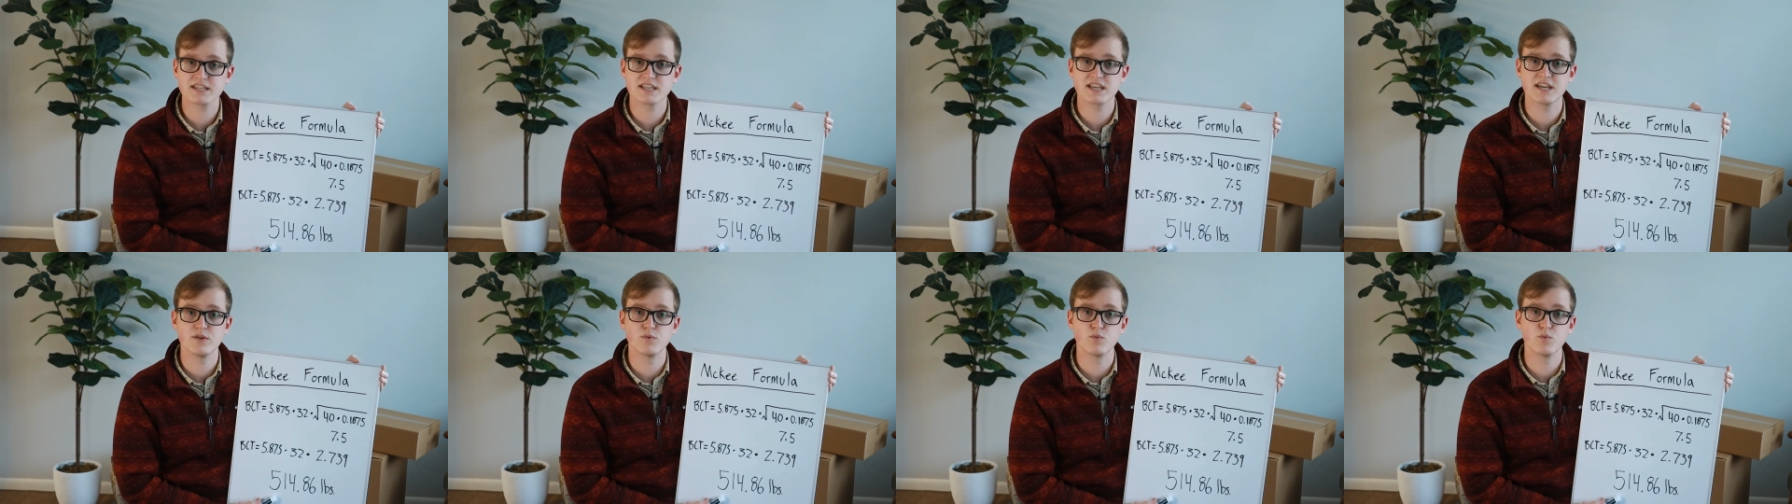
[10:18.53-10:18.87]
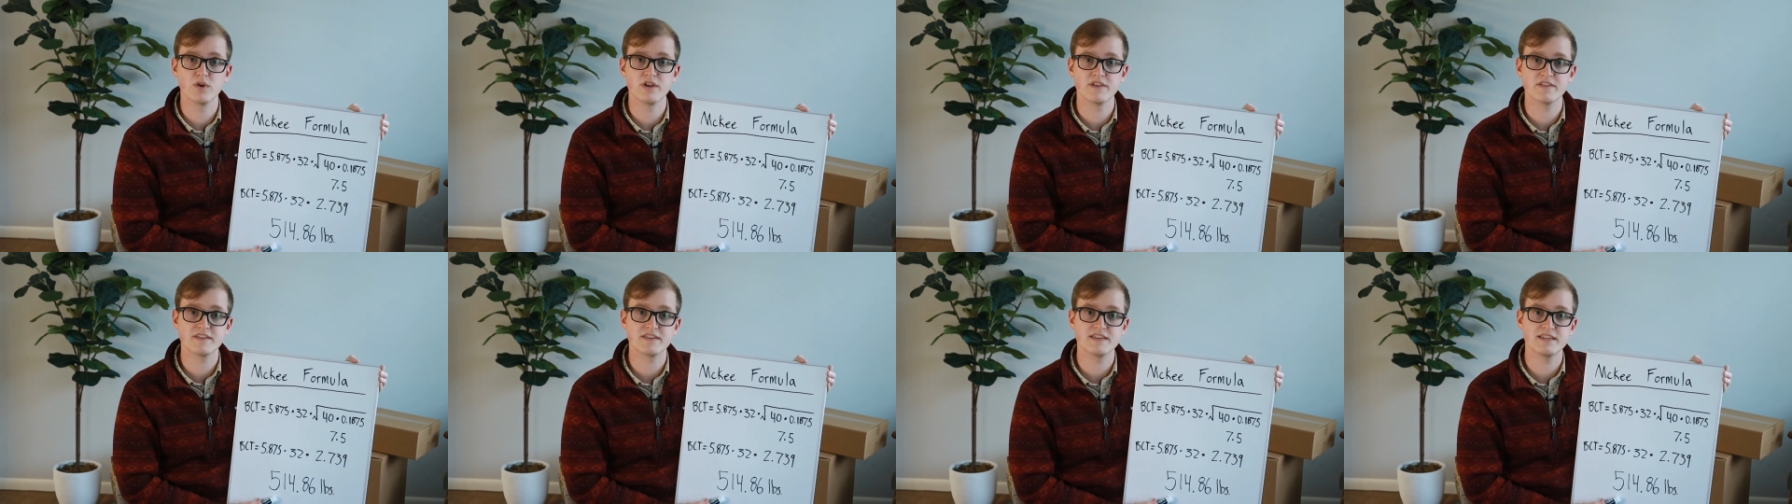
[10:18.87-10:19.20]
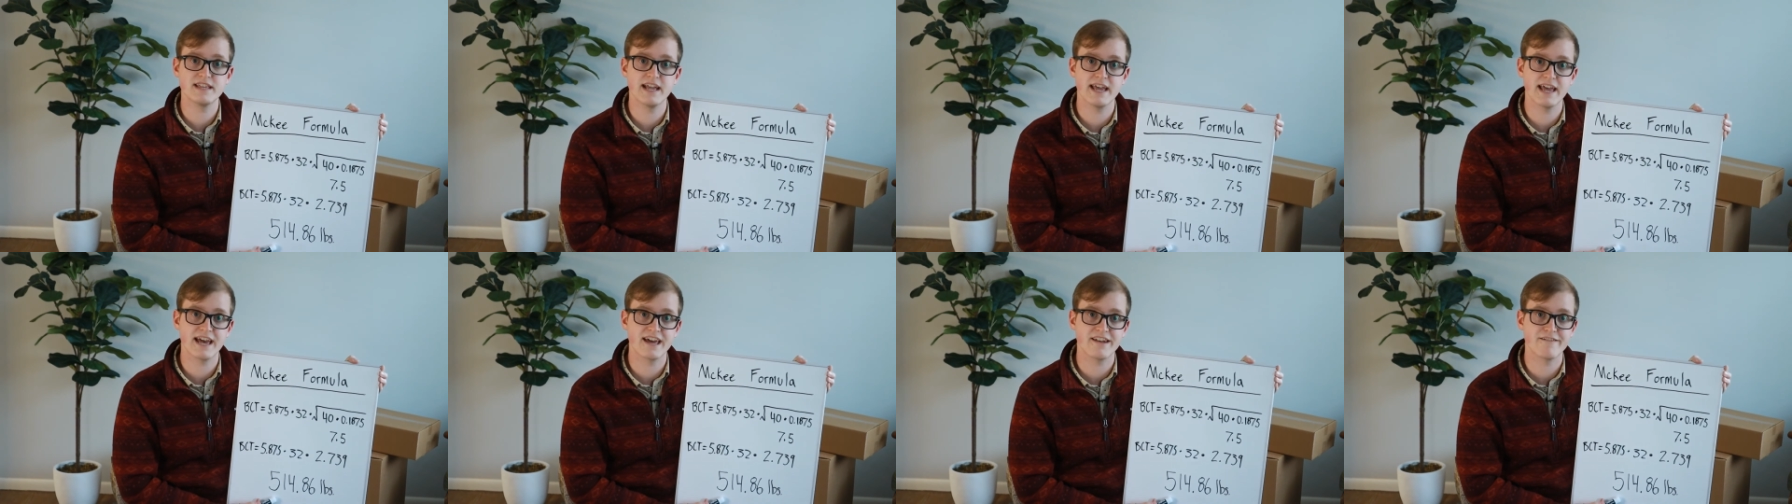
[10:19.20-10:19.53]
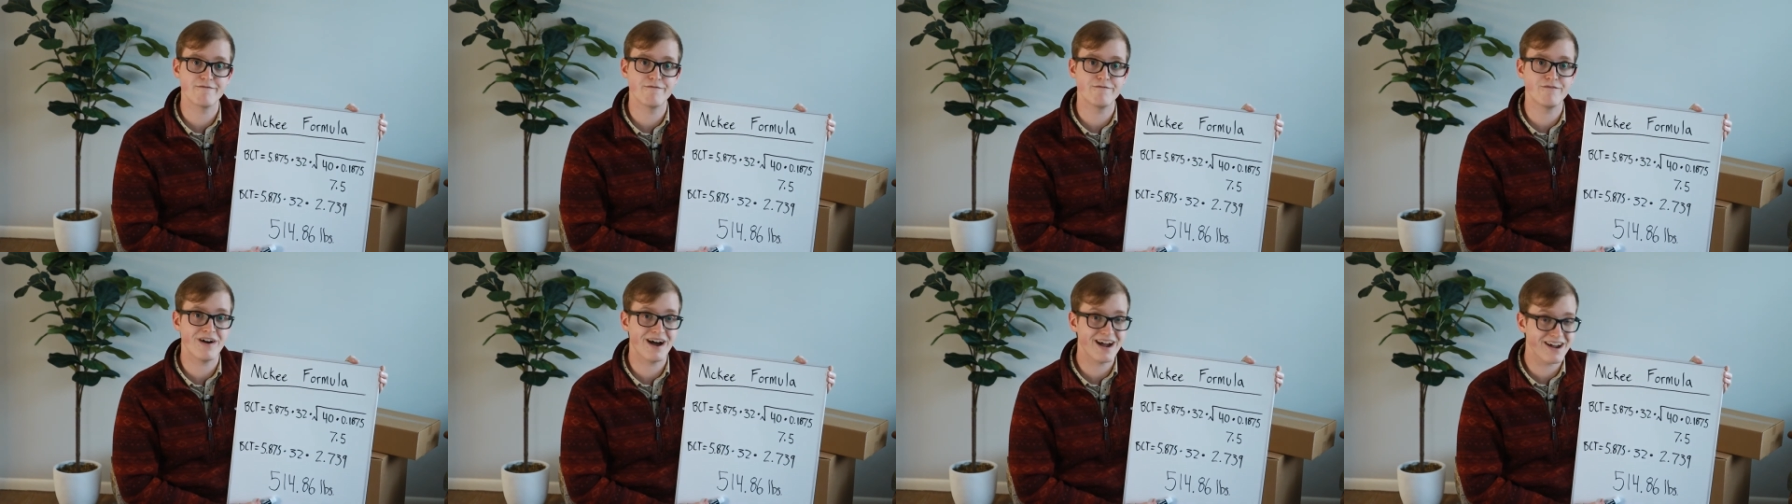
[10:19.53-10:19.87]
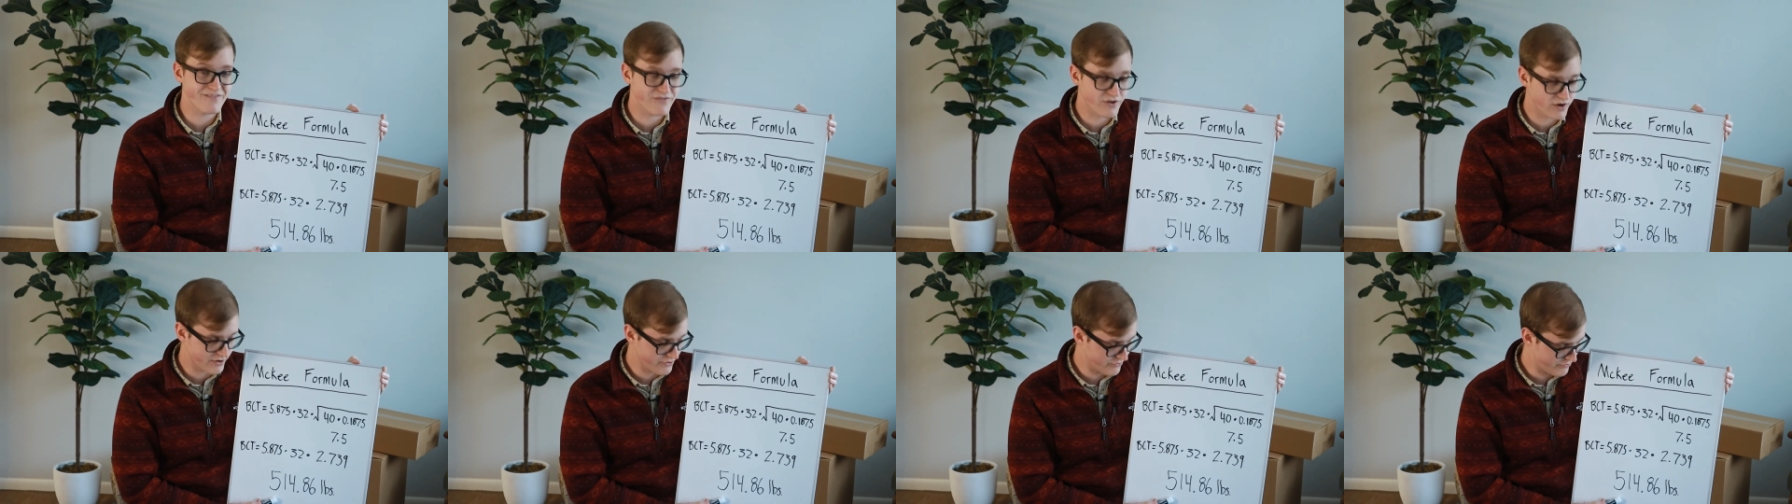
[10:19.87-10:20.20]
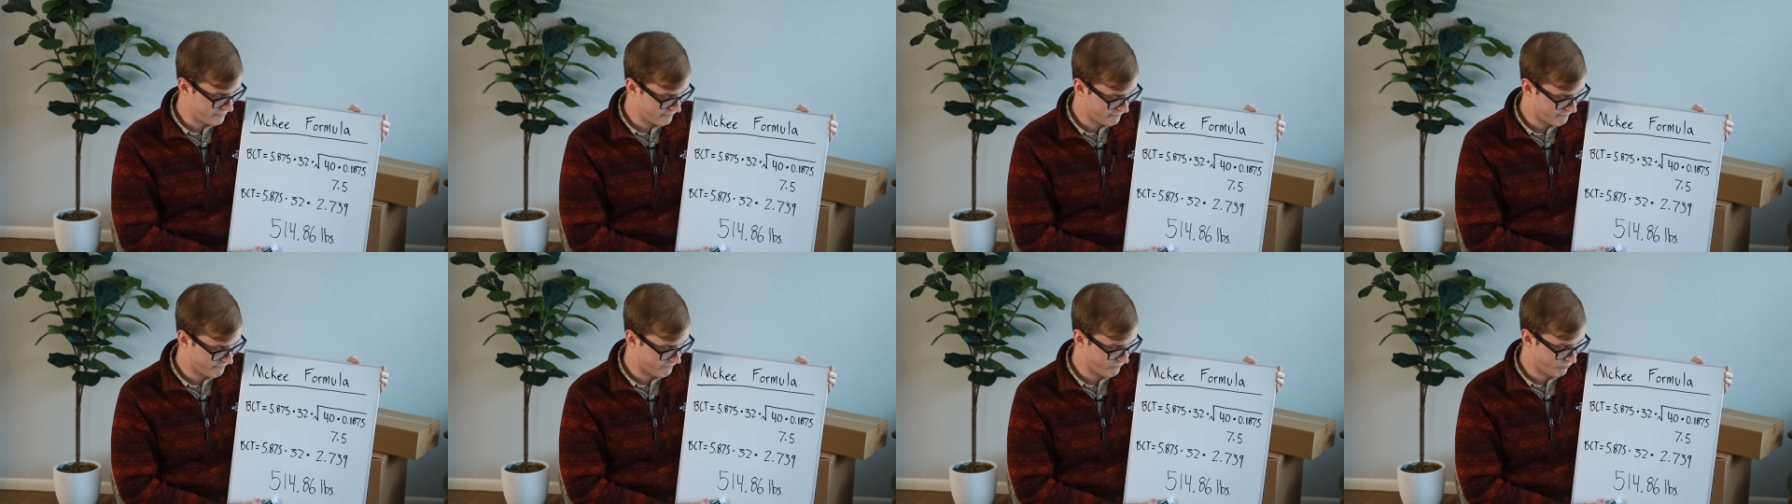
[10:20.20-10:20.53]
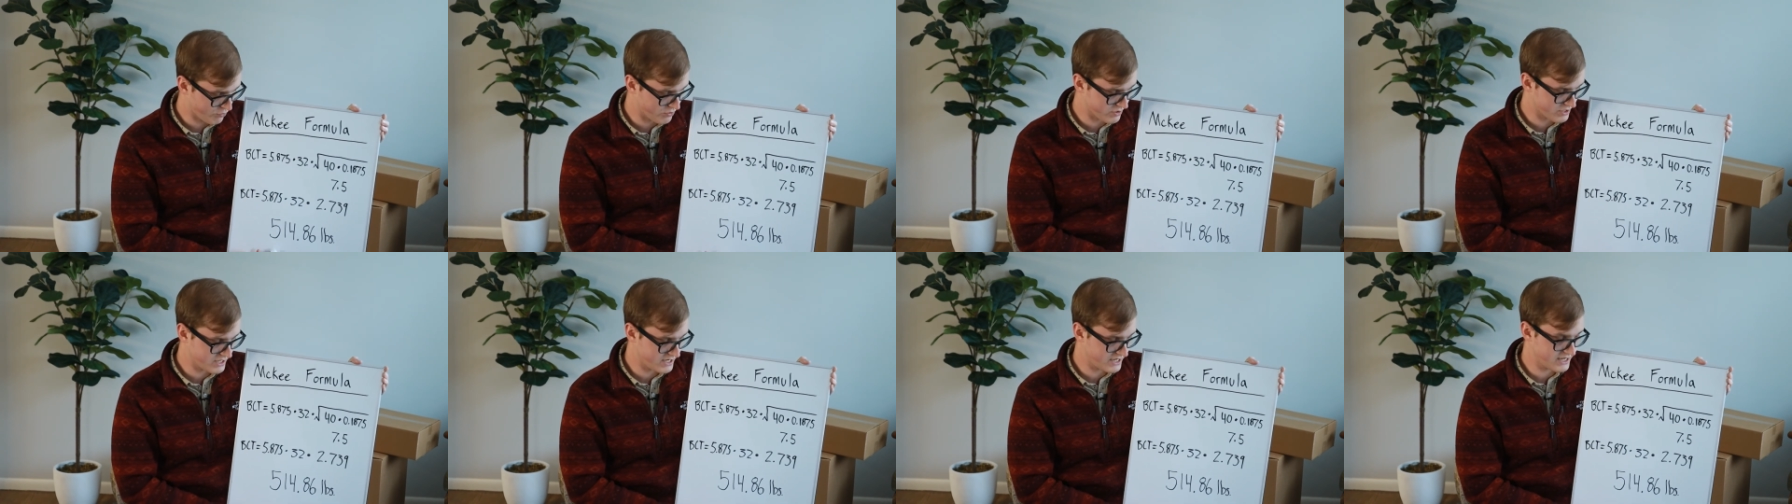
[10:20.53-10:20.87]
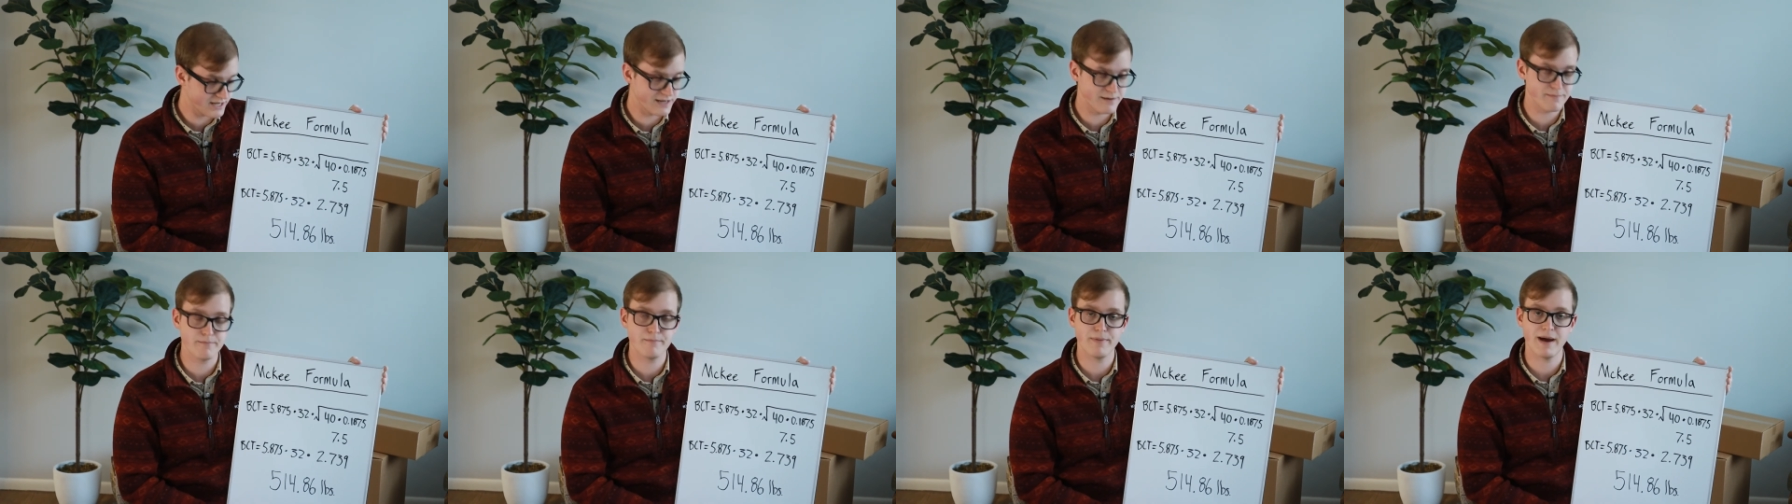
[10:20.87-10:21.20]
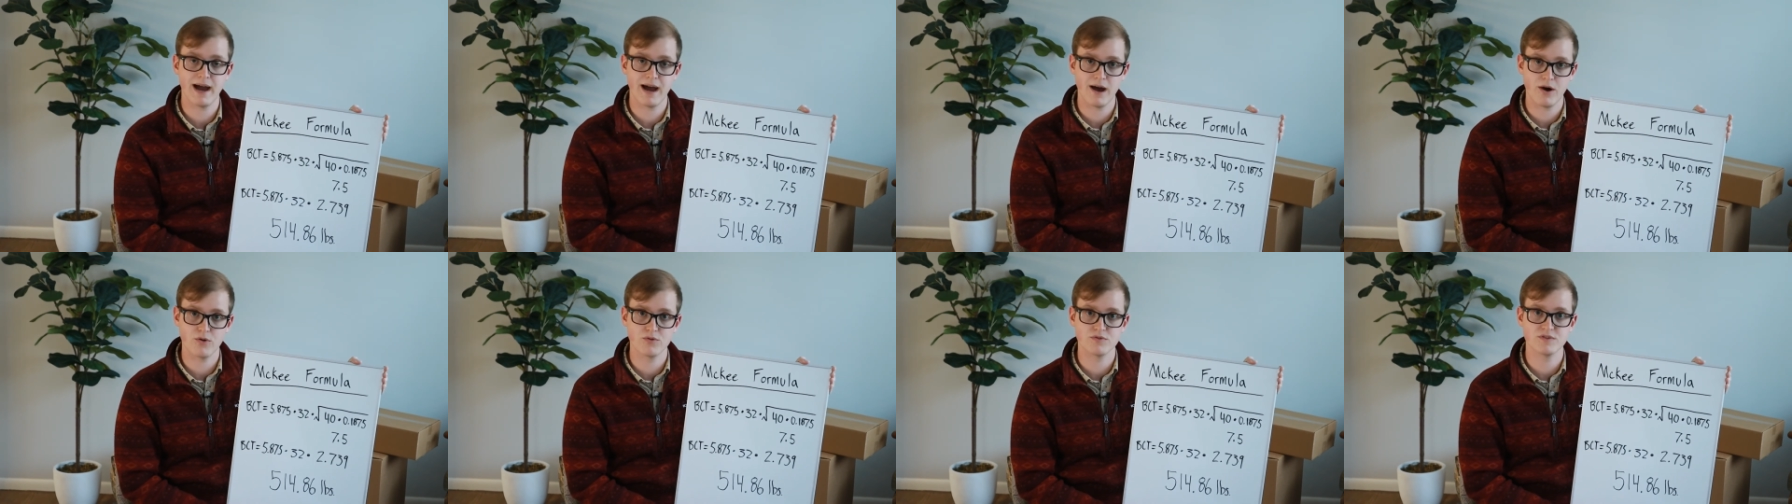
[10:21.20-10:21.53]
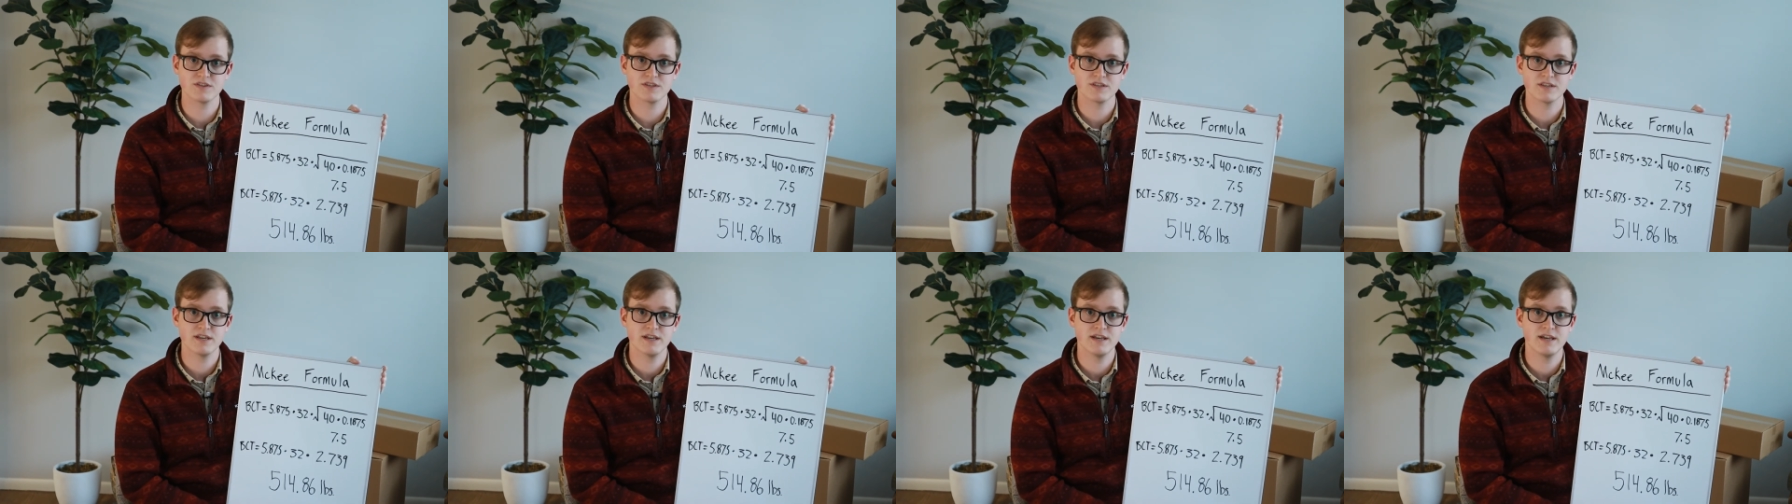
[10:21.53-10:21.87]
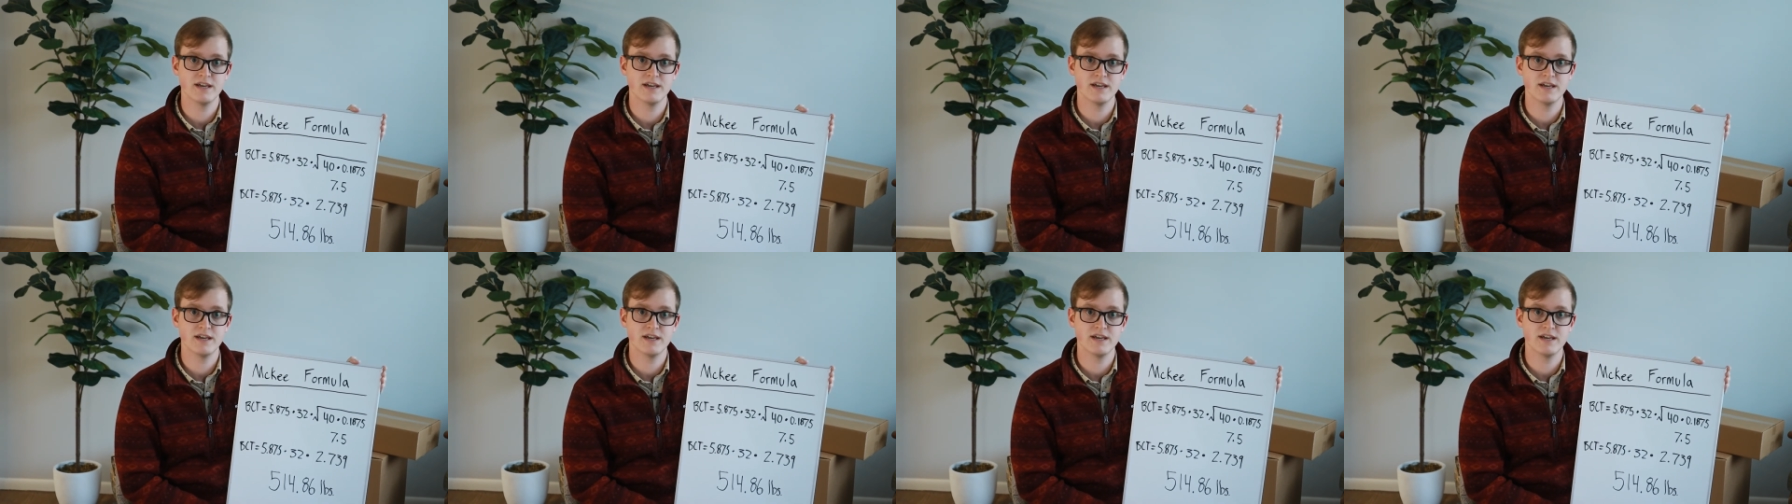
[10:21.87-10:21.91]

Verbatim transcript: can withstand 514 pounds.